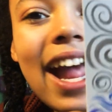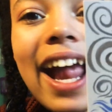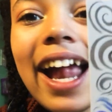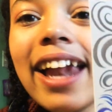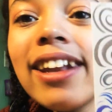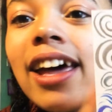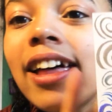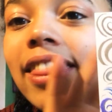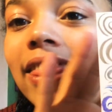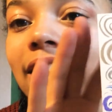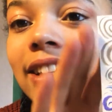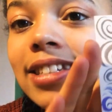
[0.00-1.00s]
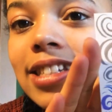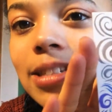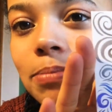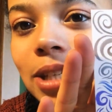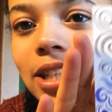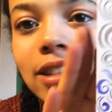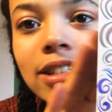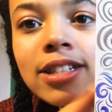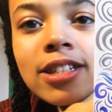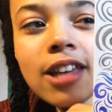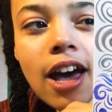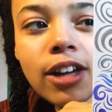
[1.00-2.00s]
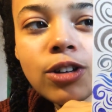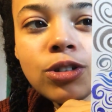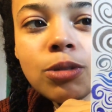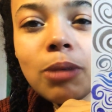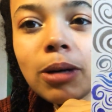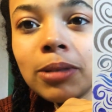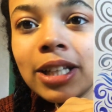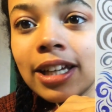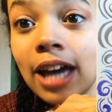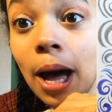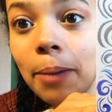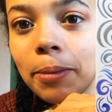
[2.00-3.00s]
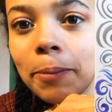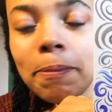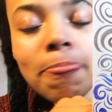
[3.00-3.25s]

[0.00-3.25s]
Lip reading: And this piece is titled Bubbling Up.